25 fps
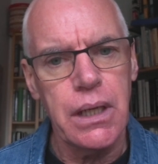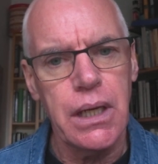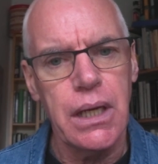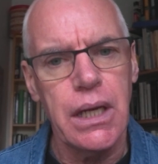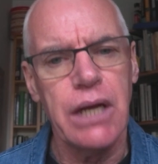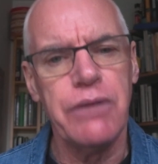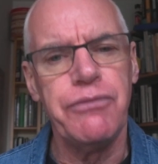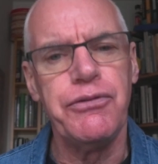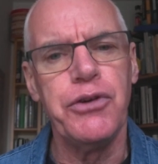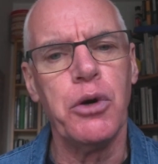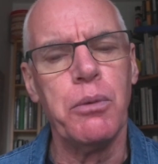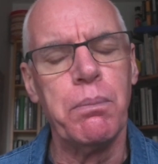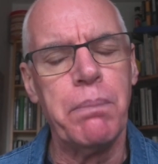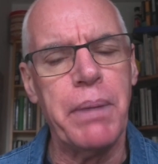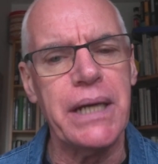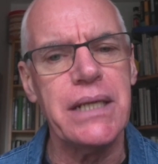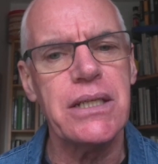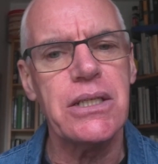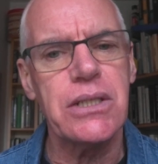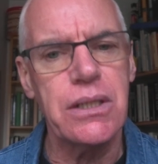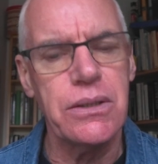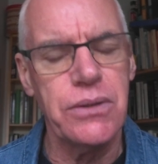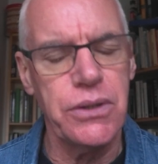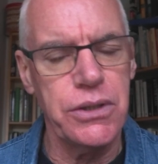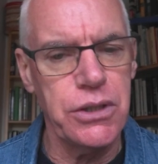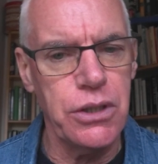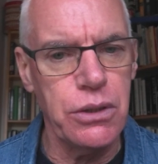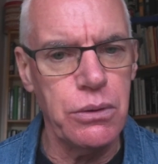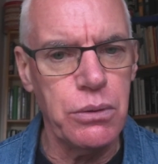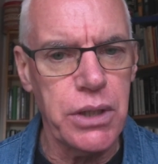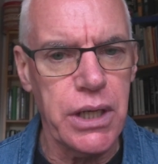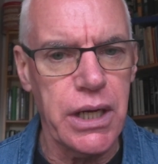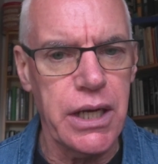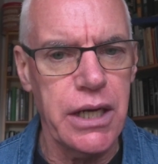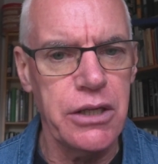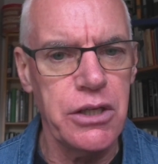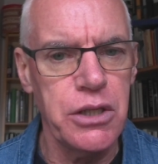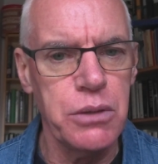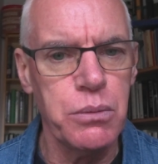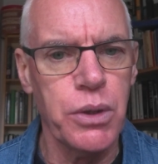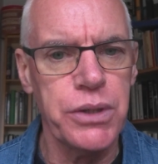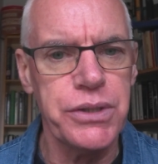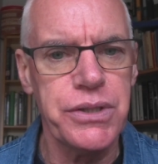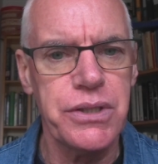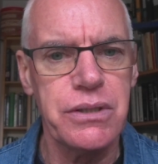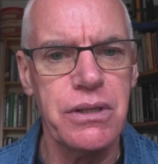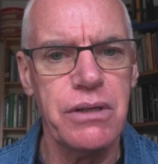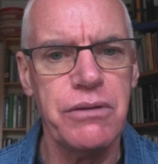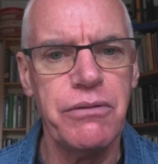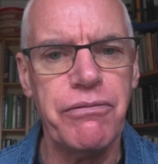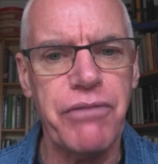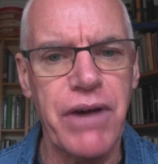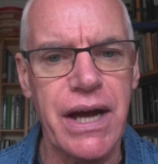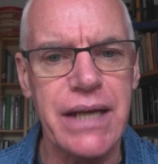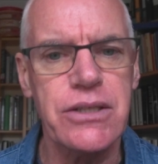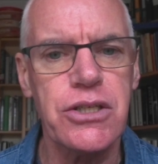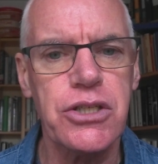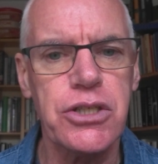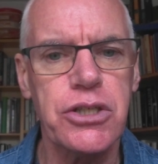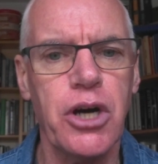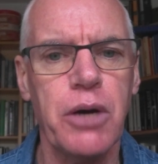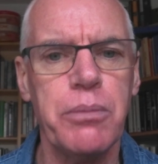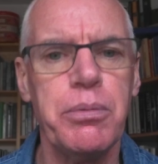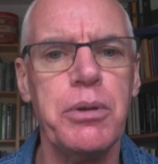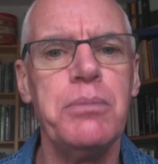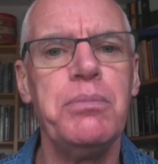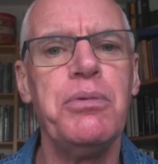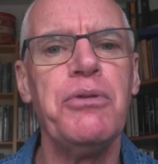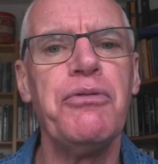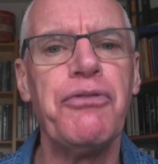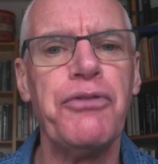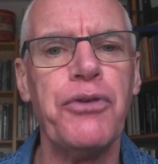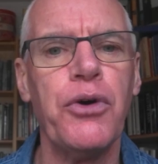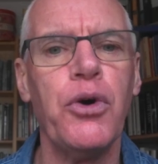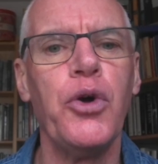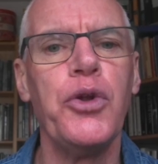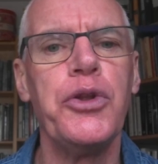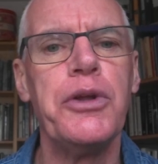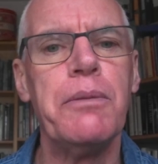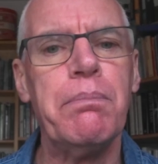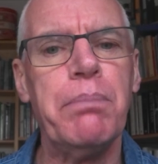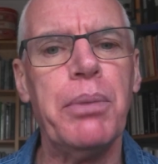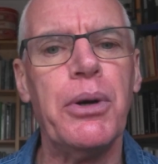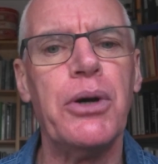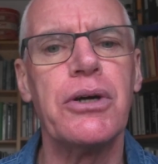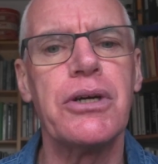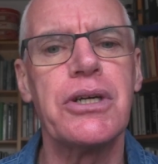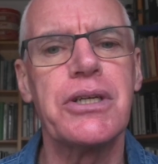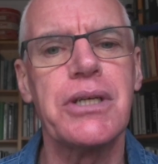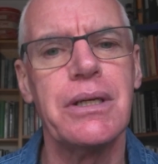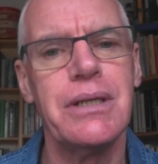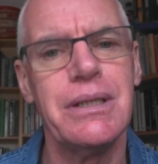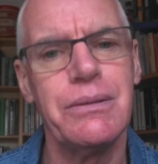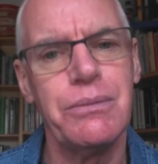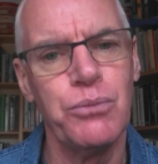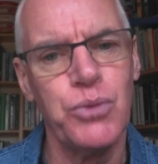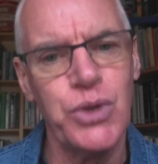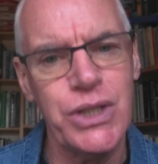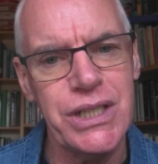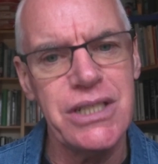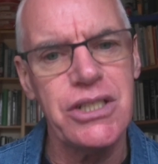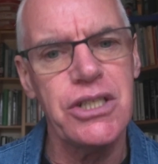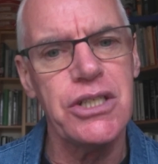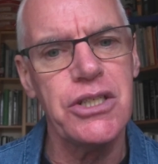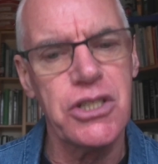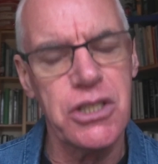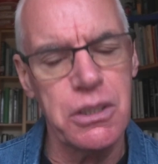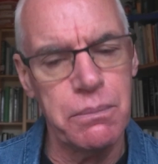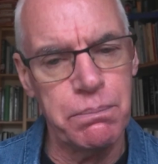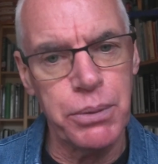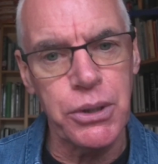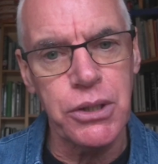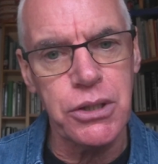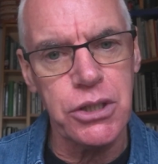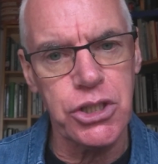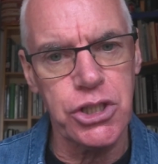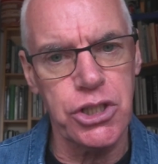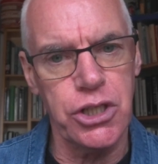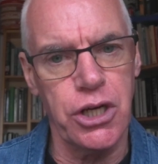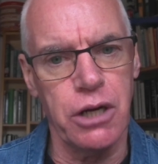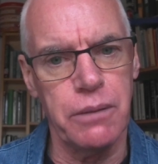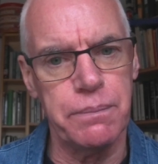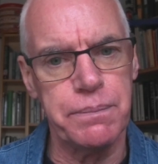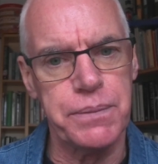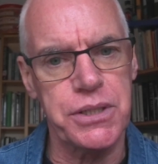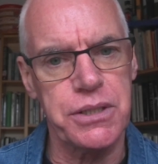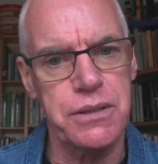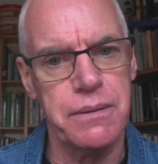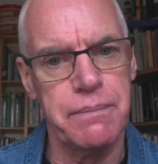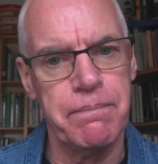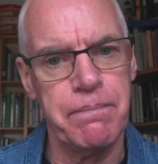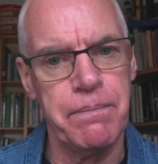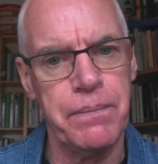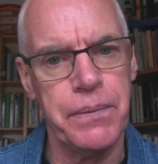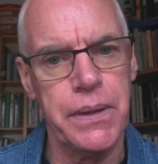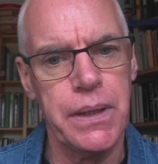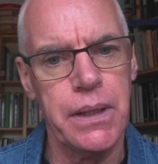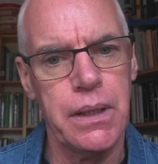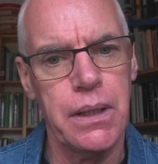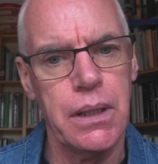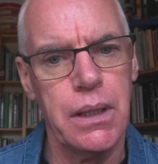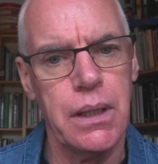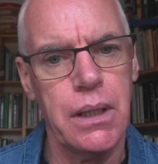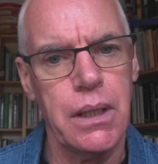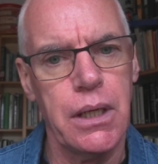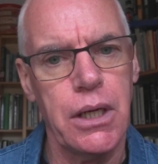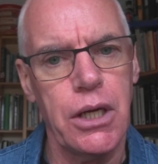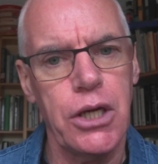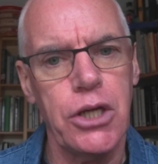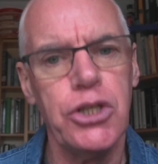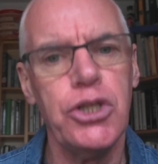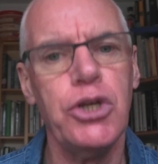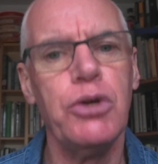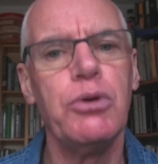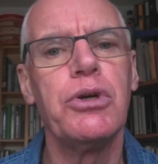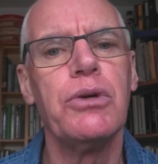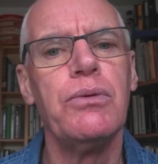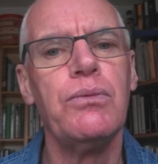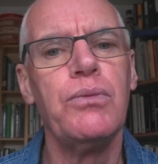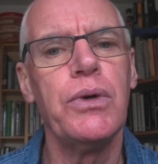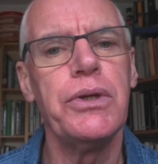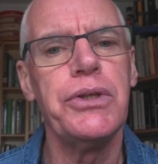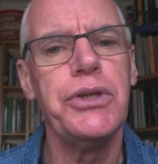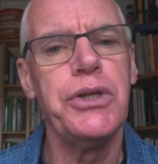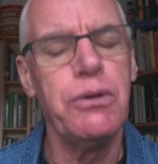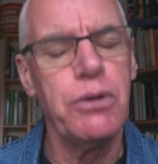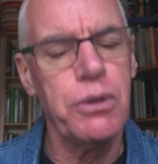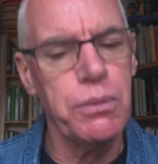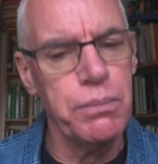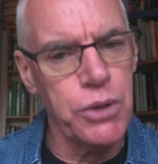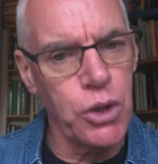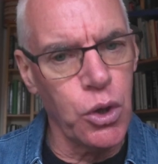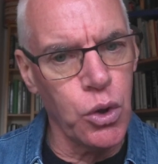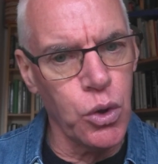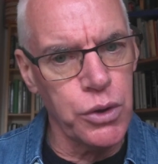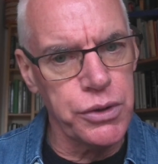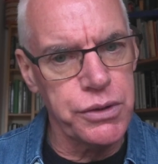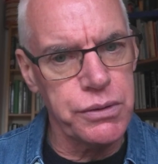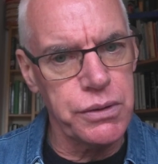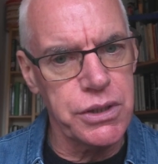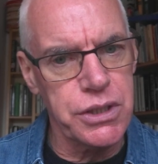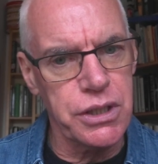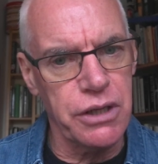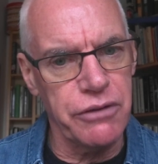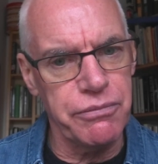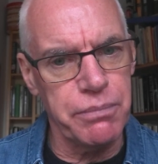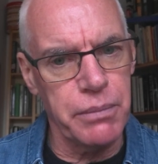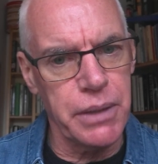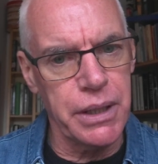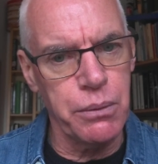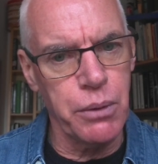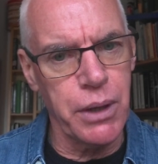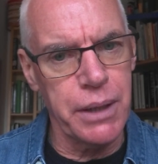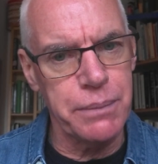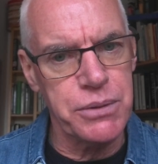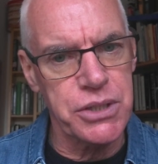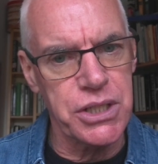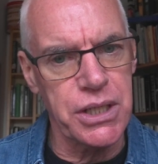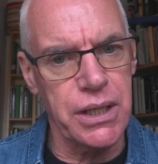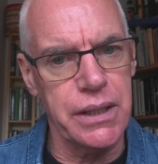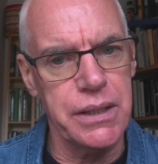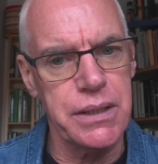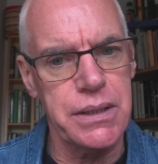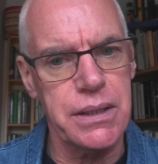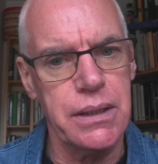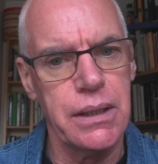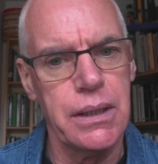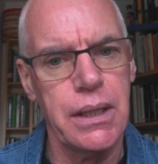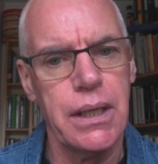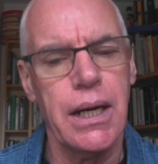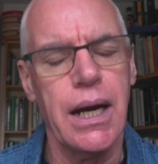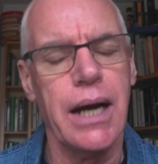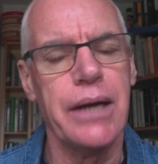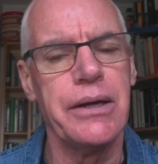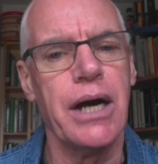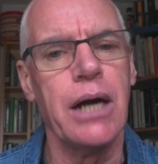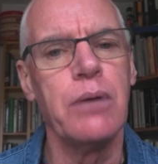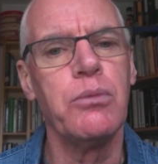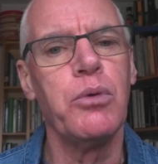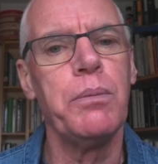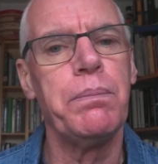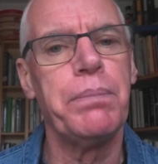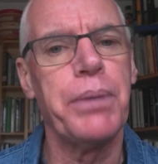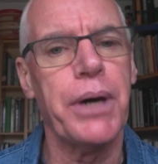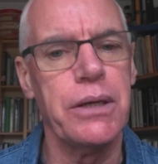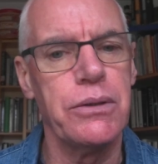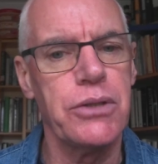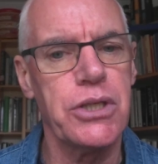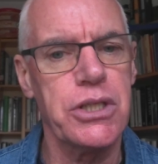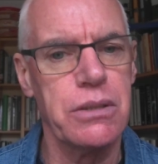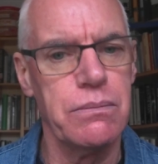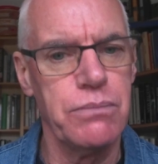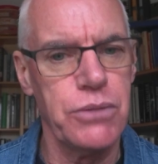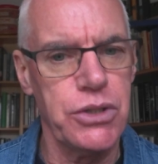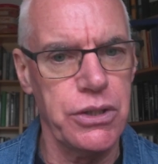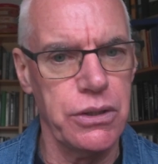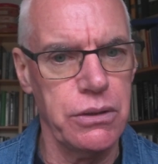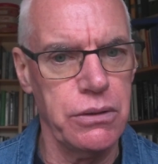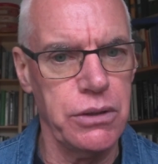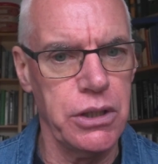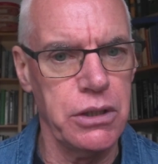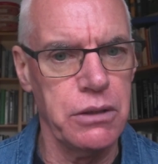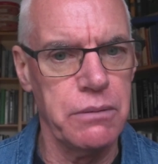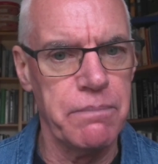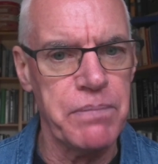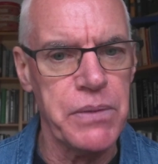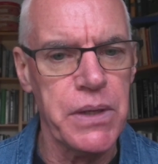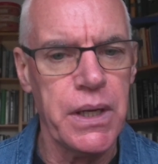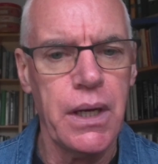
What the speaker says: if you're based in the UK and you want an advance copy before the book reaches the bookshops, you can order it off my website and I will post them to you.